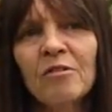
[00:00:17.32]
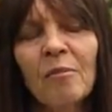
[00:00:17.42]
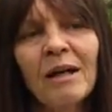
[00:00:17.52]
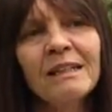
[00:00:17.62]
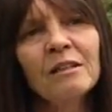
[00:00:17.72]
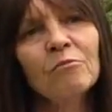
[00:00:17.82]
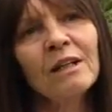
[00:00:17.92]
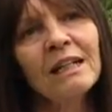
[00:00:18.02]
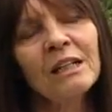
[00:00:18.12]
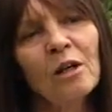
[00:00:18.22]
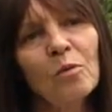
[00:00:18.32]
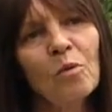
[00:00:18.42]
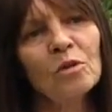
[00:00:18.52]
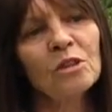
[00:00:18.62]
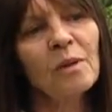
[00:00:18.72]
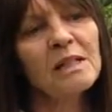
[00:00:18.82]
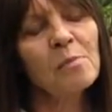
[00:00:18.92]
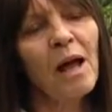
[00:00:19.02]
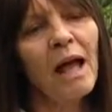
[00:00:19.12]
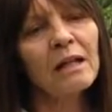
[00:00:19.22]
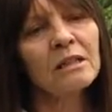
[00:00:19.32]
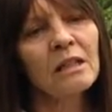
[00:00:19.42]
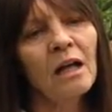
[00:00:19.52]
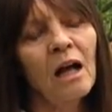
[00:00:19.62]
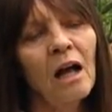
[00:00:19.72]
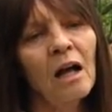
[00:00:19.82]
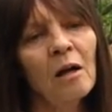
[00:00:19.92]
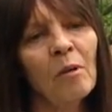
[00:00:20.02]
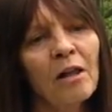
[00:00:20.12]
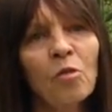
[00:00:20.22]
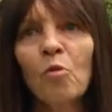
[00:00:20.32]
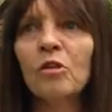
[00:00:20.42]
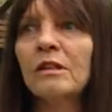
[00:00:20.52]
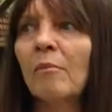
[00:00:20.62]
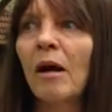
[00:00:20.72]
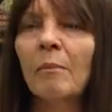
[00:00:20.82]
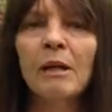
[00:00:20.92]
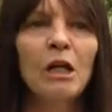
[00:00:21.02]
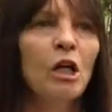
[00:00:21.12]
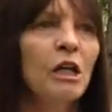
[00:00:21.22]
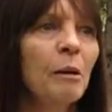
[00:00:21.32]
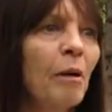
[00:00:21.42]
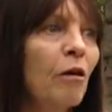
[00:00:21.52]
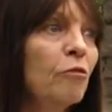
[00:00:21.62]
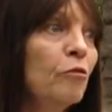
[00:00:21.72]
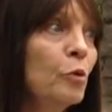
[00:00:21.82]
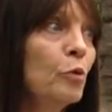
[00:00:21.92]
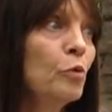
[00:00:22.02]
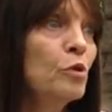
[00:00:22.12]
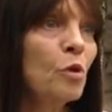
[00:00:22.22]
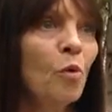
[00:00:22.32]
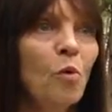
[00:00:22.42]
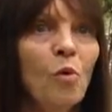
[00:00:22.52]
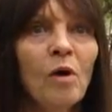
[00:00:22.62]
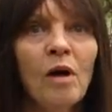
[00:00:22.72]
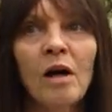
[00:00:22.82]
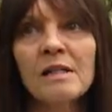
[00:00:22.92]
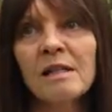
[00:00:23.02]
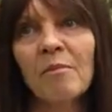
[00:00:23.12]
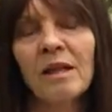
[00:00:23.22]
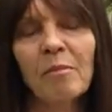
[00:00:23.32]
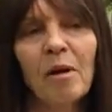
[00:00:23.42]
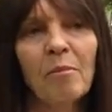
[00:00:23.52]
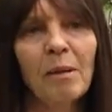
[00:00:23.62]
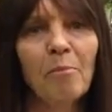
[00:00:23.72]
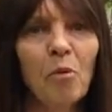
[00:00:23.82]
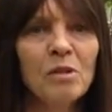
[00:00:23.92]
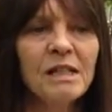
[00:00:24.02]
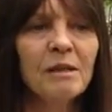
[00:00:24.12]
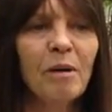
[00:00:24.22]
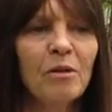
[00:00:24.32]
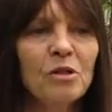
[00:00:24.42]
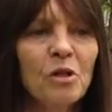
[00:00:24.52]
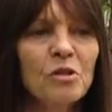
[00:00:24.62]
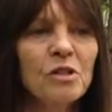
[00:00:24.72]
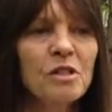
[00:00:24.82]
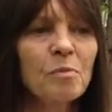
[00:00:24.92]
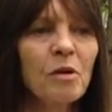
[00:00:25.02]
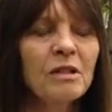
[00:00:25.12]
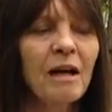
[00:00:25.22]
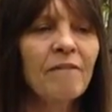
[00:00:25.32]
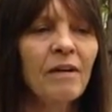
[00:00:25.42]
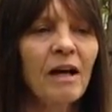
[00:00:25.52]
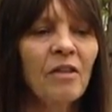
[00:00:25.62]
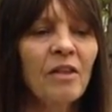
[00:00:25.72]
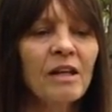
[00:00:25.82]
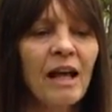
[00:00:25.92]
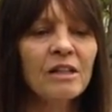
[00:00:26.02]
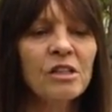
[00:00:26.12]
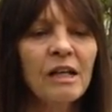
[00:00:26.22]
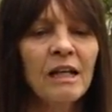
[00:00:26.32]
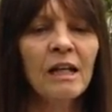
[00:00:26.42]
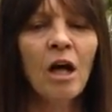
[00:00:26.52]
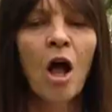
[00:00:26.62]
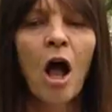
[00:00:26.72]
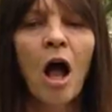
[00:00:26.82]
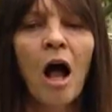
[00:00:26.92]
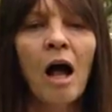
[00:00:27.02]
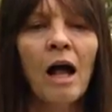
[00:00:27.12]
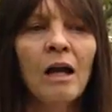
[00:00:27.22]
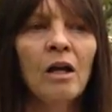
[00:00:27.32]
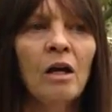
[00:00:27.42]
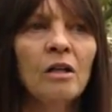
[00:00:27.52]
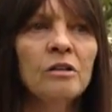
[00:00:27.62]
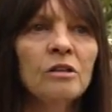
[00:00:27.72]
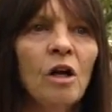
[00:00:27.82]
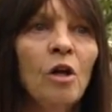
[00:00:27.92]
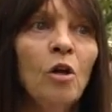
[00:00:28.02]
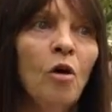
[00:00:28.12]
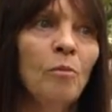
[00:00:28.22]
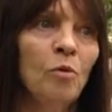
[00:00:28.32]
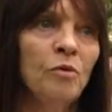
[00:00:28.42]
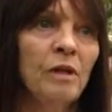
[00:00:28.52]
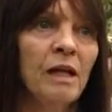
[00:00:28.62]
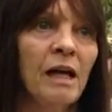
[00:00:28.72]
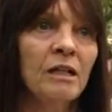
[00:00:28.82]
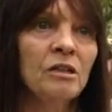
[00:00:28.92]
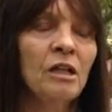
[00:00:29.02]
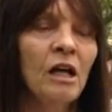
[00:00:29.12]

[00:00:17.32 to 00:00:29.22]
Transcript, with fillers: Gram, I didn't really know what to expect. Um, I thought that I might be learning about food or uh, something about my body, about doshas, but I found that actually I learned a lot more than that